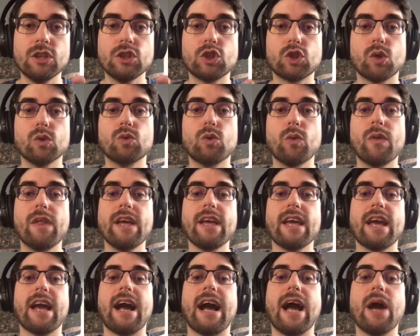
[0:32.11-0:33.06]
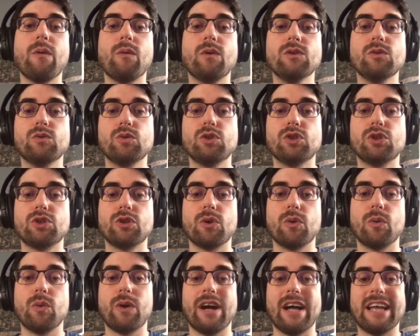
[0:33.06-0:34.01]
So today I want to
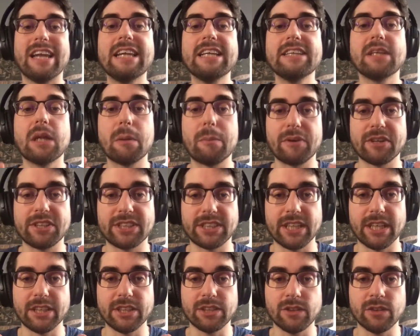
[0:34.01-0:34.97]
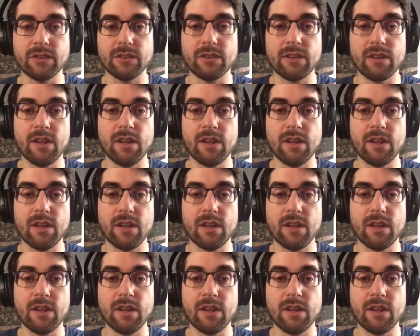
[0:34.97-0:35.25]
show a little appreciation